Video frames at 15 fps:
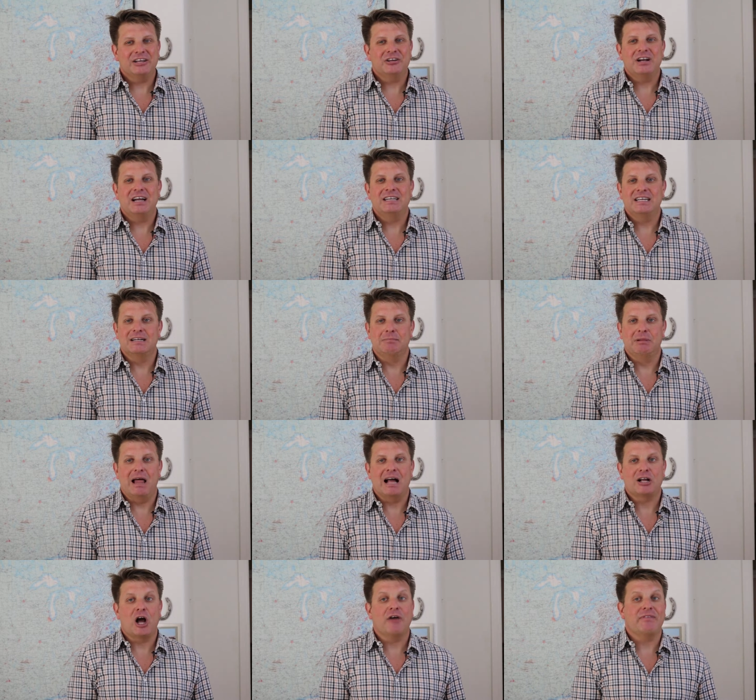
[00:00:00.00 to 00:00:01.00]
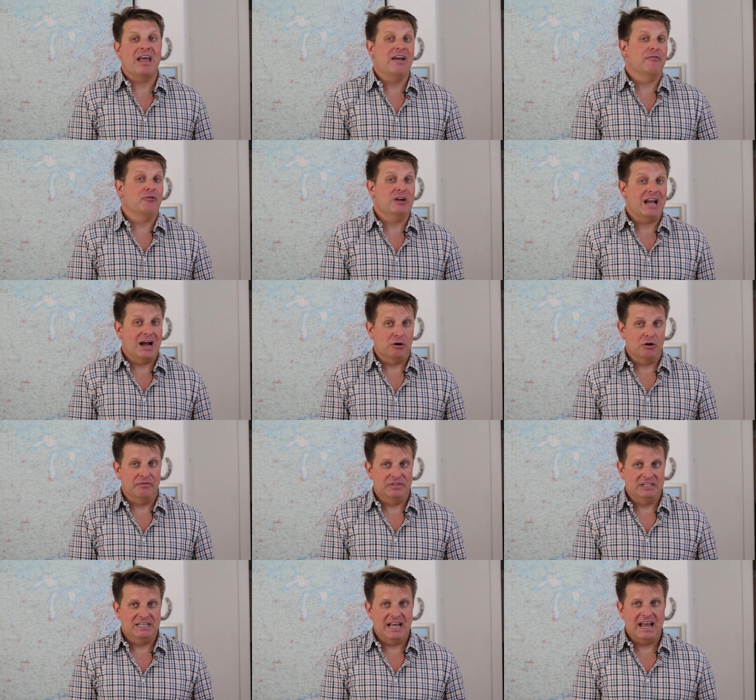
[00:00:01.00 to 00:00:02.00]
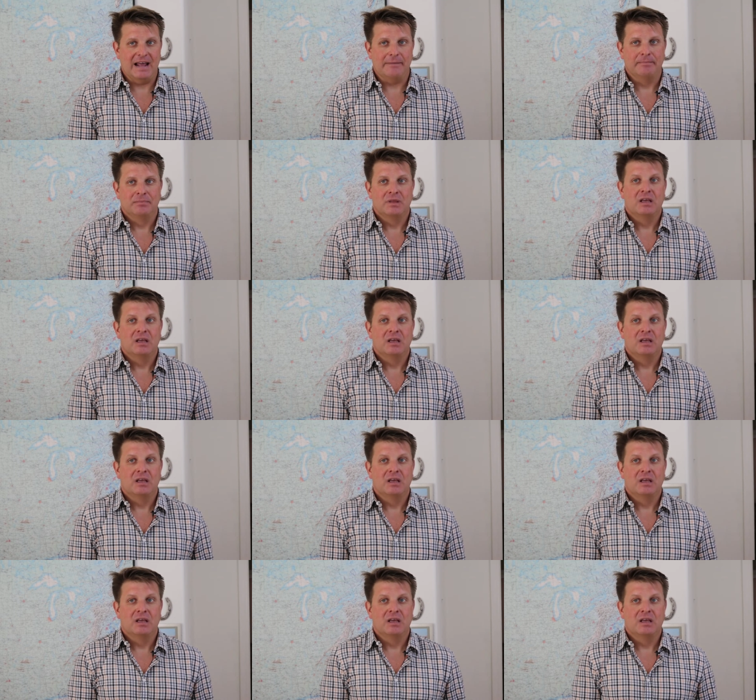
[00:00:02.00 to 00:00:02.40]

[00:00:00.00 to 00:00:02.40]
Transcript: a good idea to block off every hour of the day.